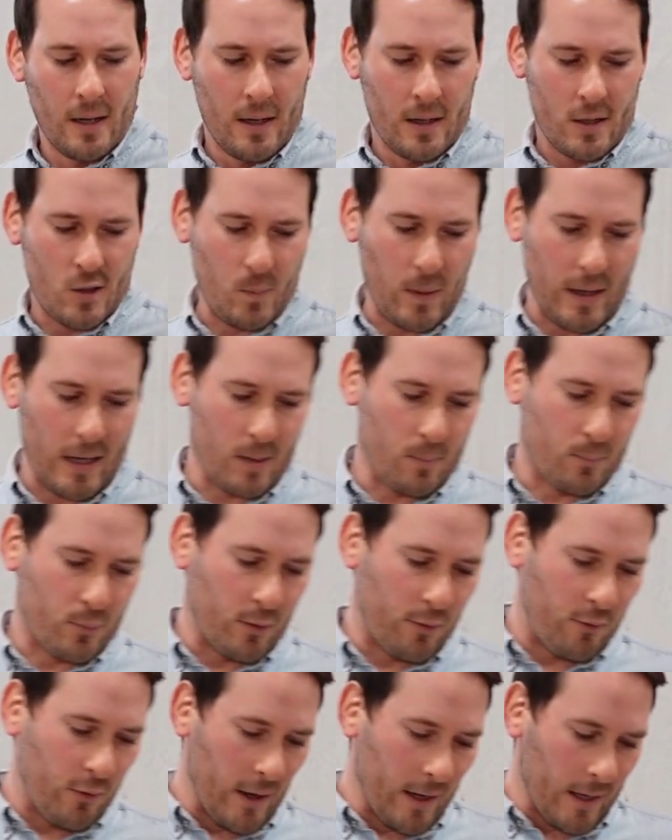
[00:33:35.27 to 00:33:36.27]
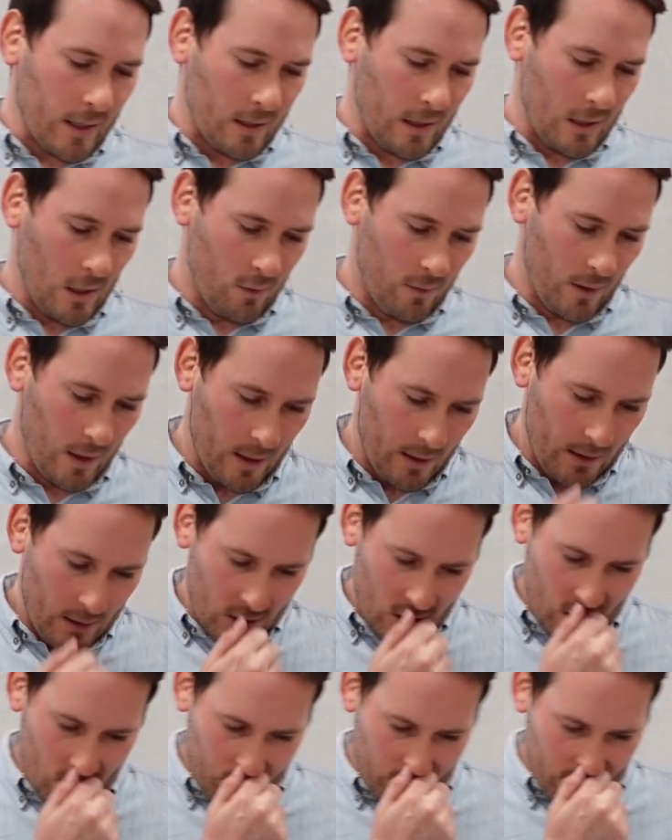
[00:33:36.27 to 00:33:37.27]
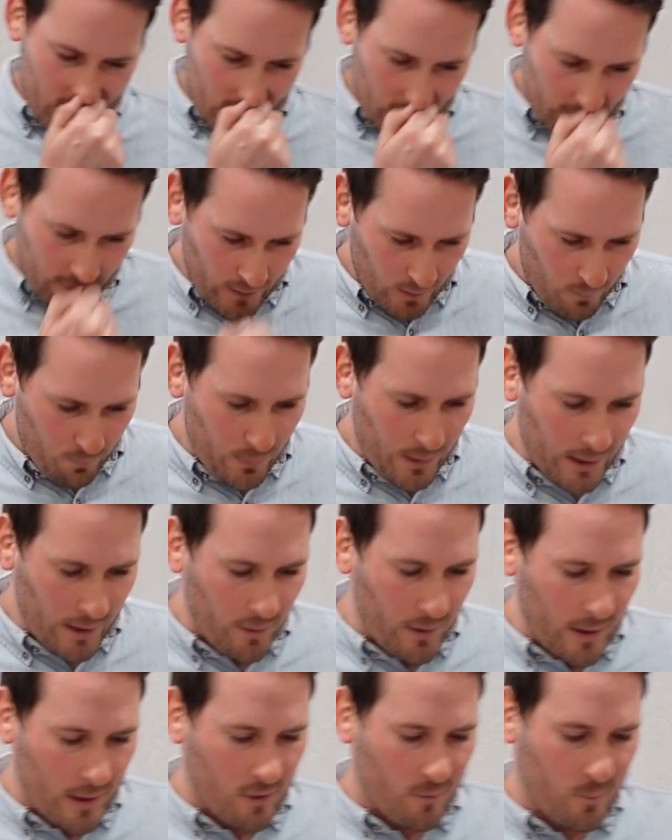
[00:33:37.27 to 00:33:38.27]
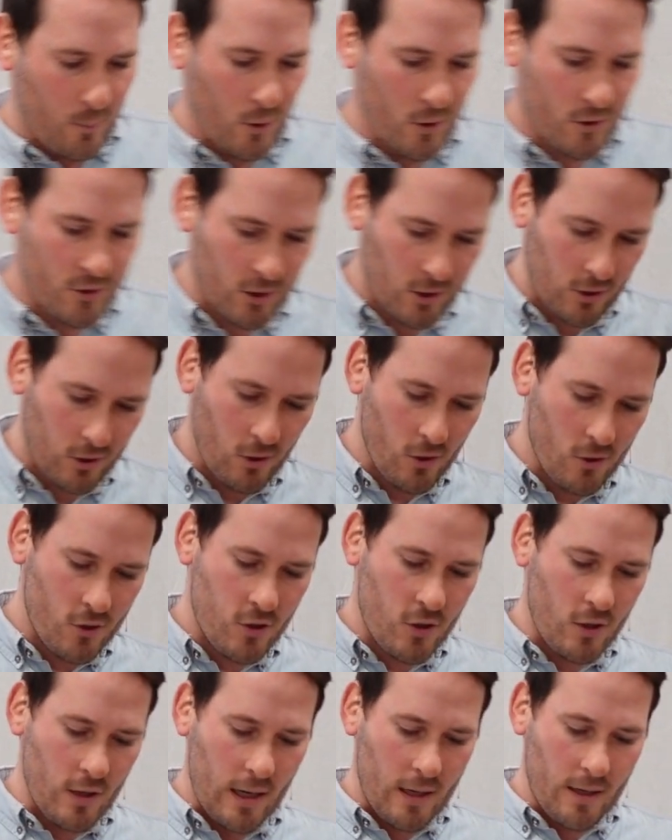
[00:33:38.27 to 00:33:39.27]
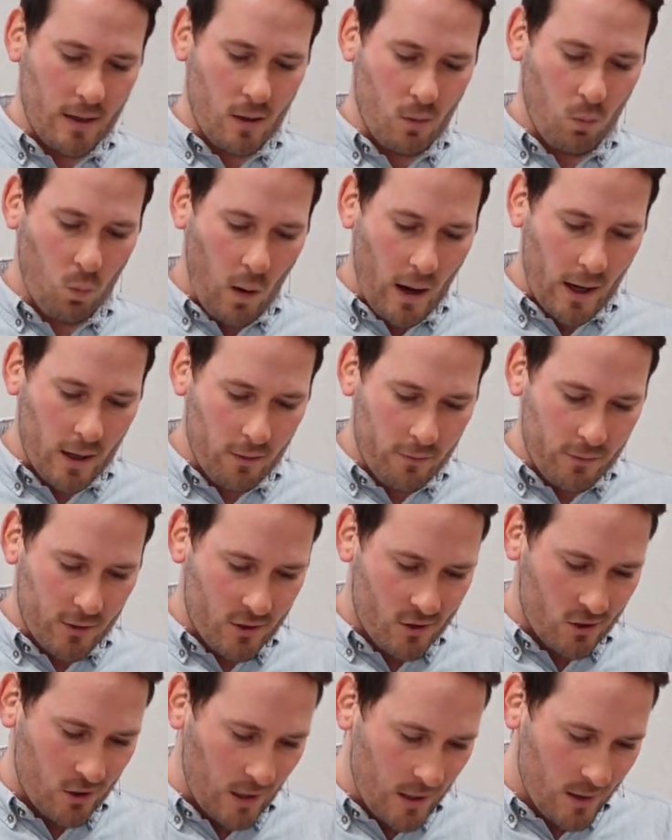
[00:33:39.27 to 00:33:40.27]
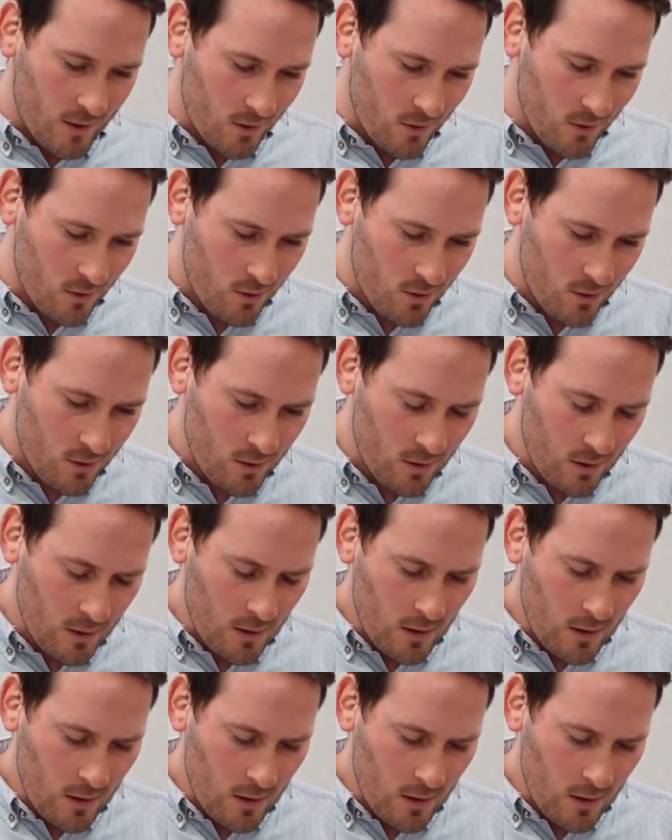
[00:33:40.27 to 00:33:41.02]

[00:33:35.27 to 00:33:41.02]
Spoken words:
speaking prophetically of a specific period of persecution under one of the Caesars,